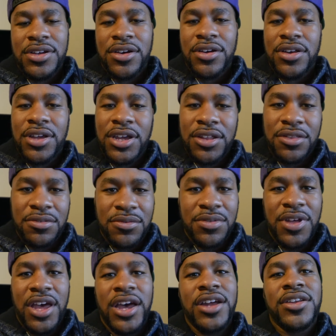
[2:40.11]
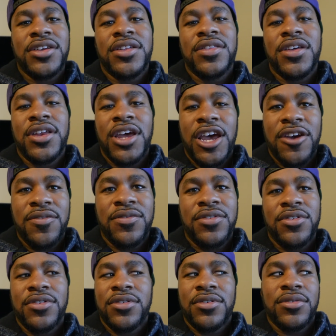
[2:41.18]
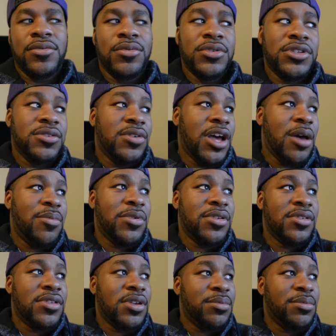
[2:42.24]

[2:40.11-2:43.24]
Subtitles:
gonna get through that, and then after, we'll see what happens.